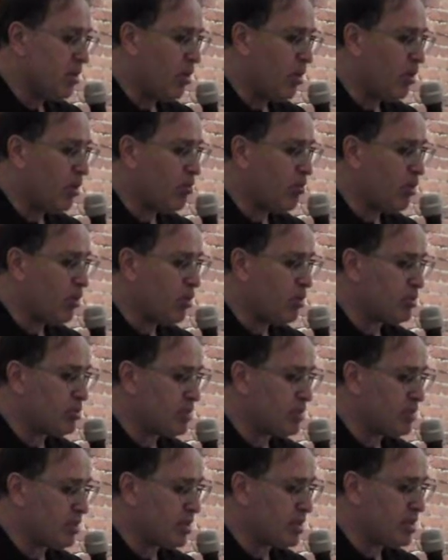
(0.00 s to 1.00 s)

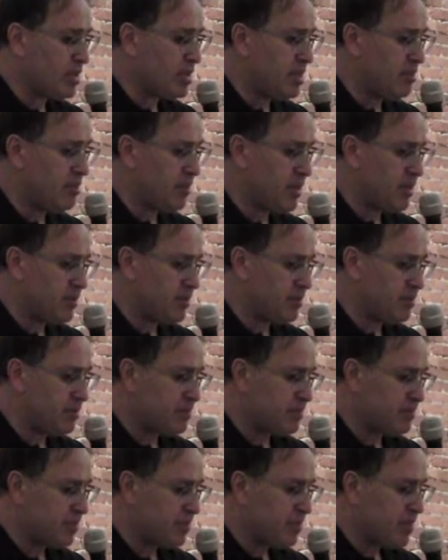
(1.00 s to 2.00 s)
almost redeeming,